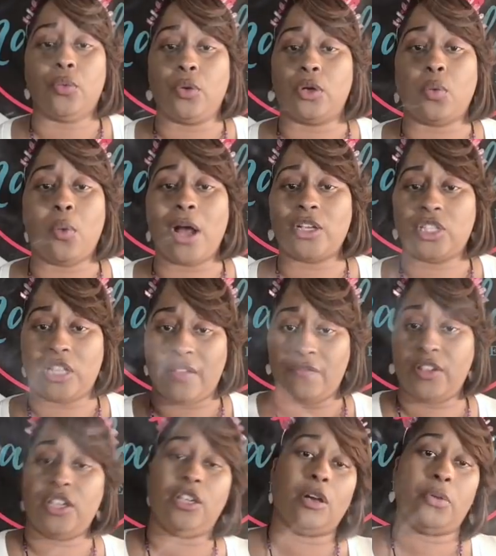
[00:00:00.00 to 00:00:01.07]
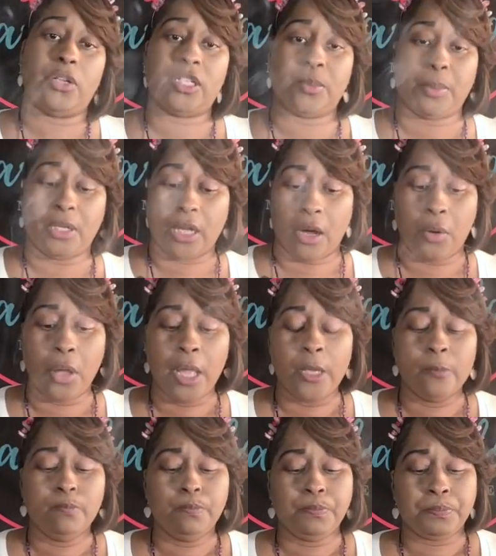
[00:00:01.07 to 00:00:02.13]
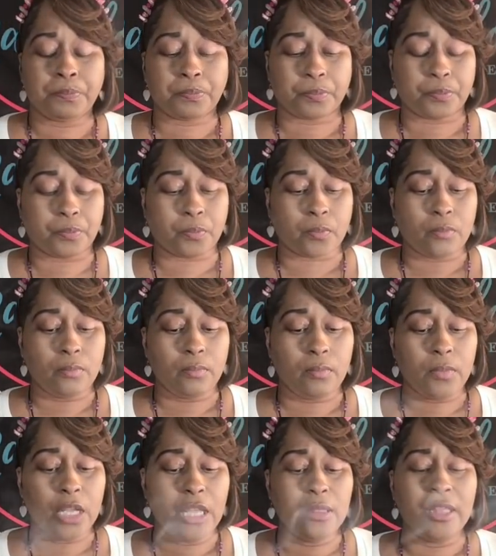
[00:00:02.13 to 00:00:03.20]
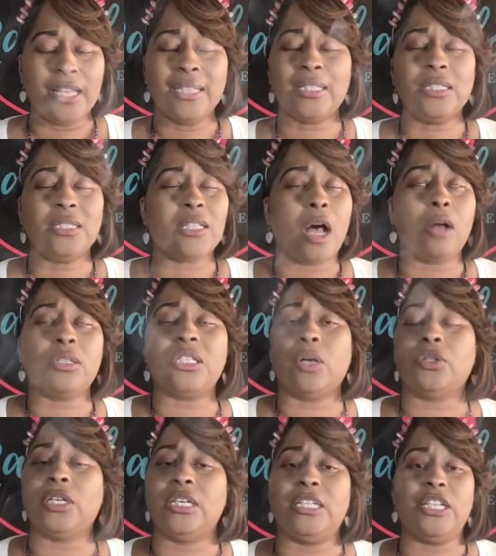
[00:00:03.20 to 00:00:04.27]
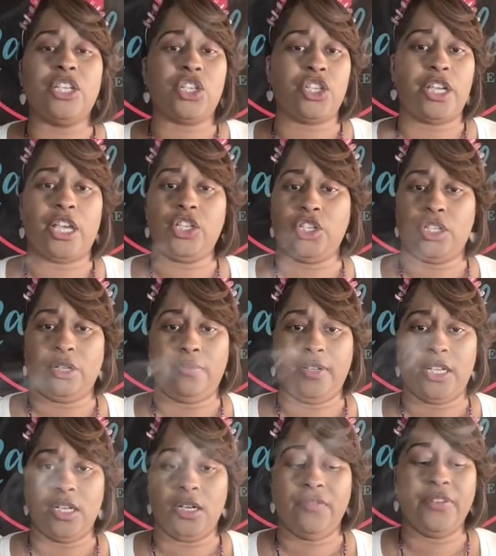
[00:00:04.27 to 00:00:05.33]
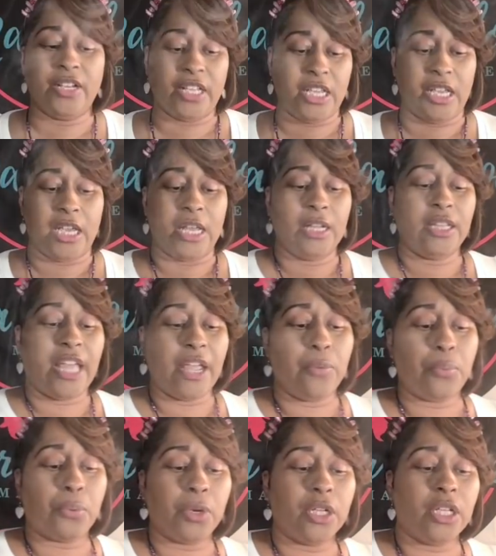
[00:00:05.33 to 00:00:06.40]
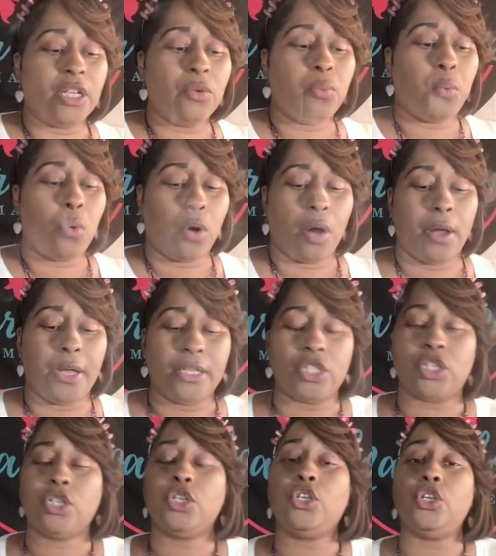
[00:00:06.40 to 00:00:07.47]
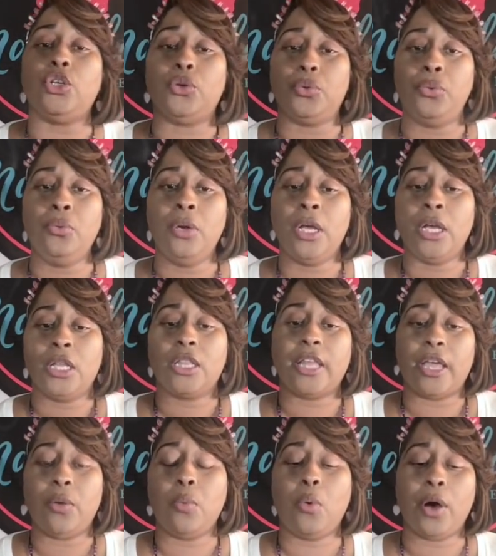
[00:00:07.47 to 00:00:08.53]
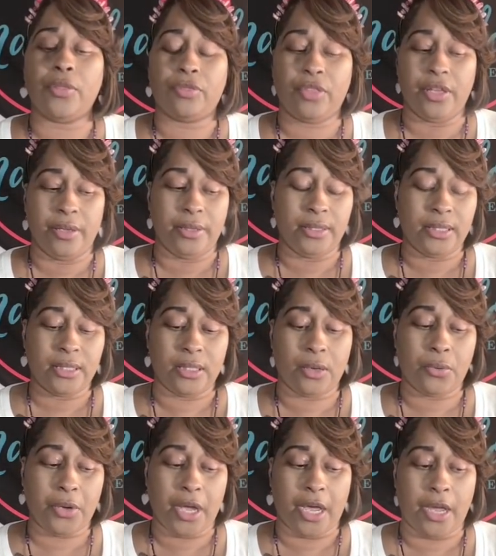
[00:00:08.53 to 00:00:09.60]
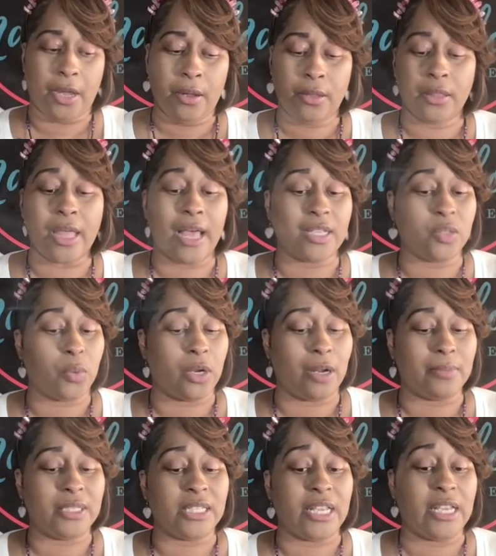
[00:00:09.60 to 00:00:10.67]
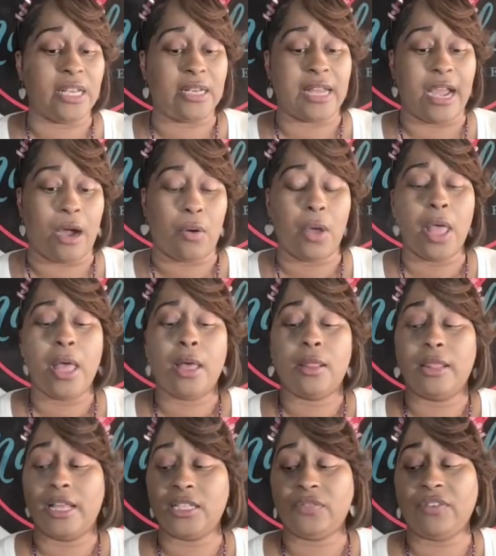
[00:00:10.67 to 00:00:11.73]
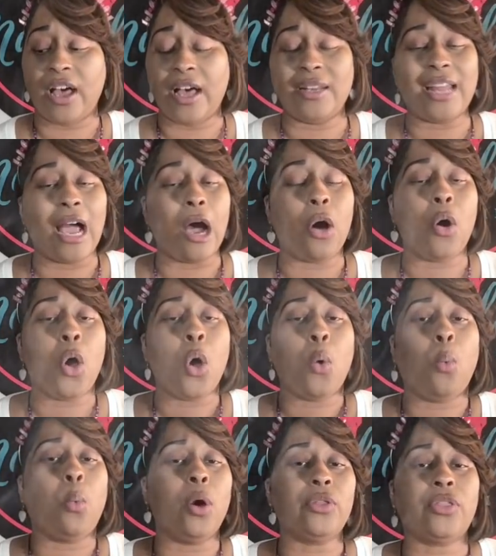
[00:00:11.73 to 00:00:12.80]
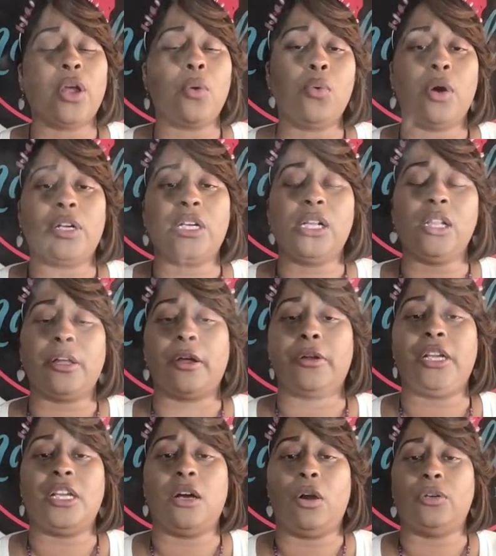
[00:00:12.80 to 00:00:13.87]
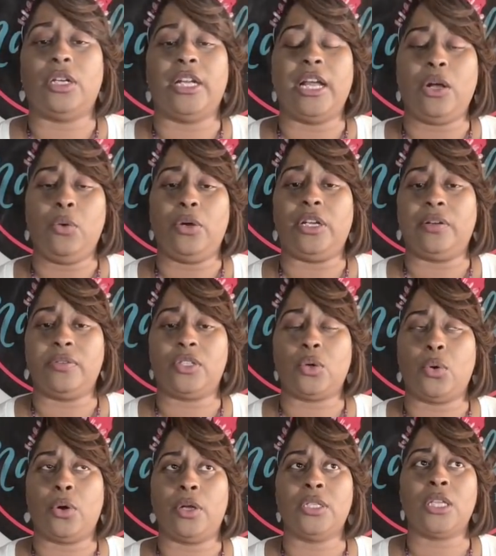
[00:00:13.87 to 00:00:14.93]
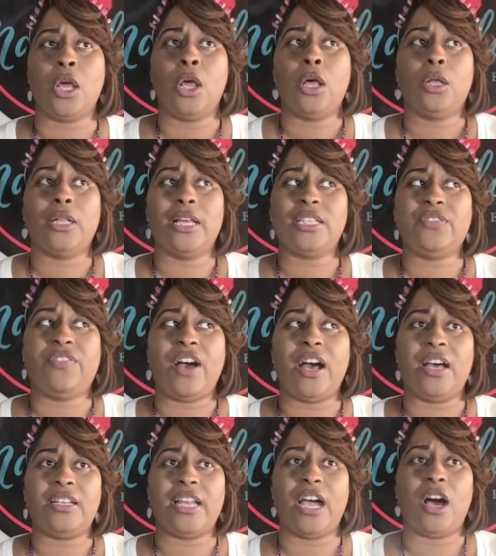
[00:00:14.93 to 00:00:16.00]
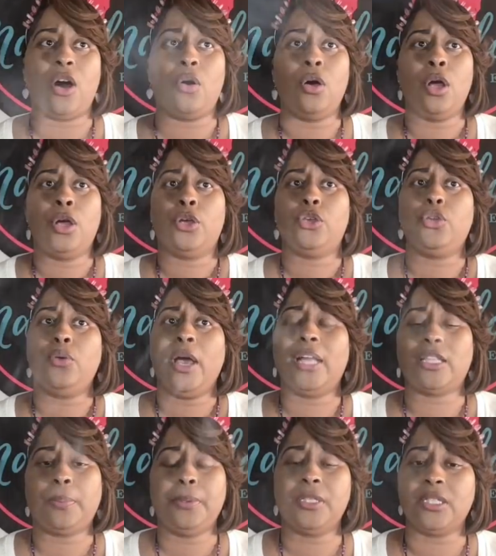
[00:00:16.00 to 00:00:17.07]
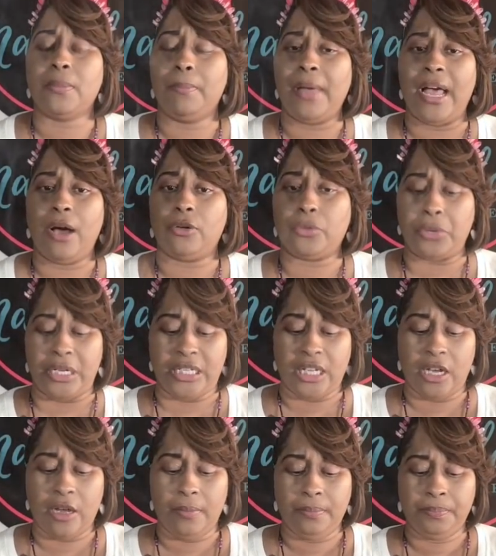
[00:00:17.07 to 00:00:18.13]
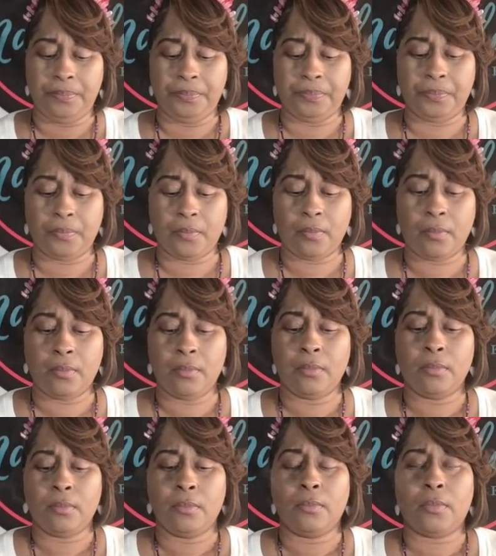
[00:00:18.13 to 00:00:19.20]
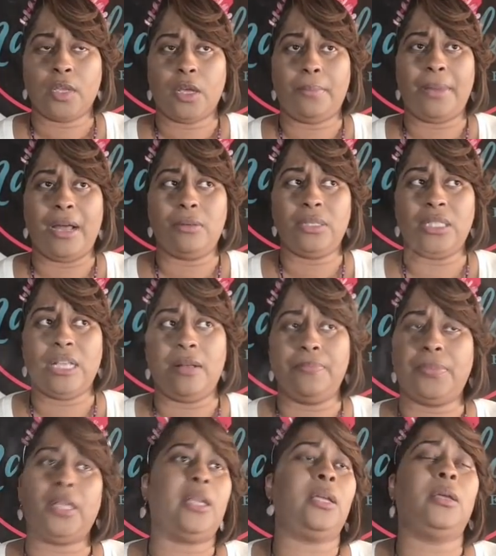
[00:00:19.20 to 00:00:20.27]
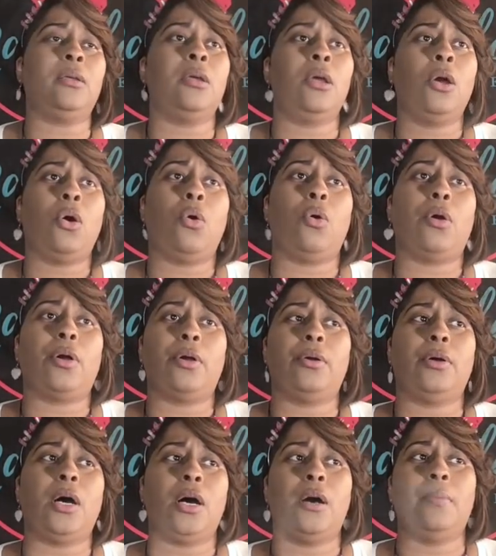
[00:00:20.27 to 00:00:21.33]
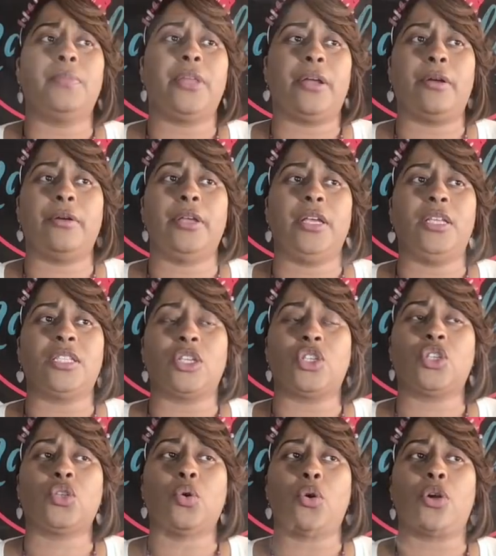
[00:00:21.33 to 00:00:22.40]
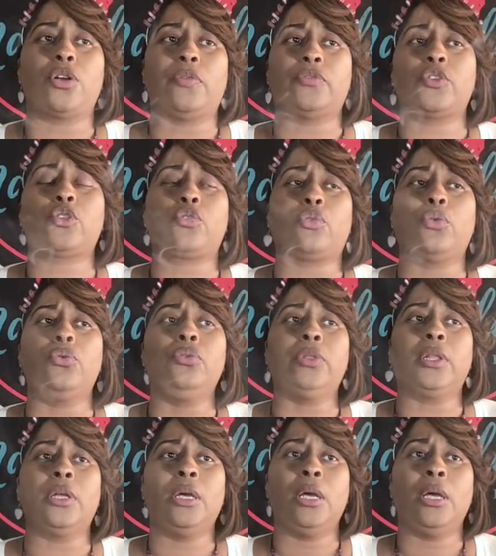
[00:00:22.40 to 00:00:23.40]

and want to watch that video, it's below. This is also the initiation of love. Again, they really want you. They want this. Okay. That's what I'm seeing now. Let's find out what they're wanting clarity on in that Queen of Swords. Let's find out. You have to put some boundaries up about something. Or there is a sword of truth.